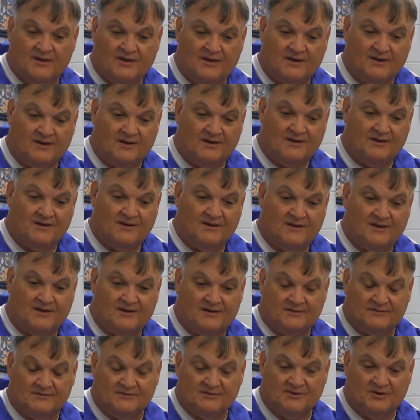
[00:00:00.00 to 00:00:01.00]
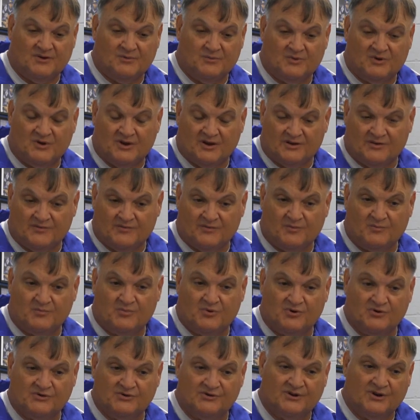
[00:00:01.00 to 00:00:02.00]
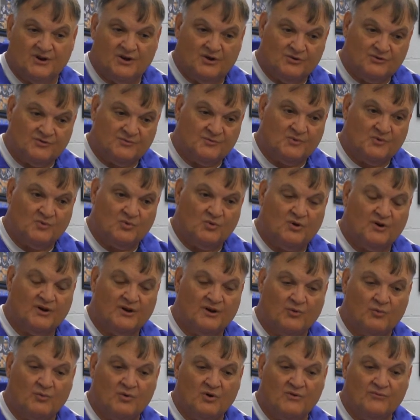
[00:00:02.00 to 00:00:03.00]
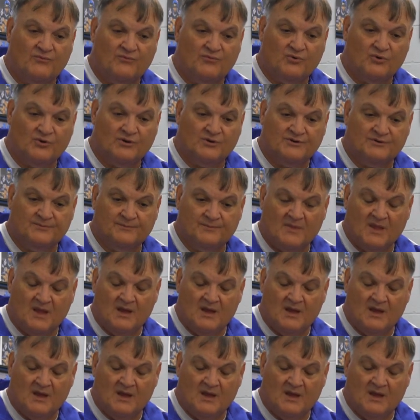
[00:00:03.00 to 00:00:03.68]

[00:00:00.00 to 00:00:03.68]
And, because of our personnel, it's been working well for us.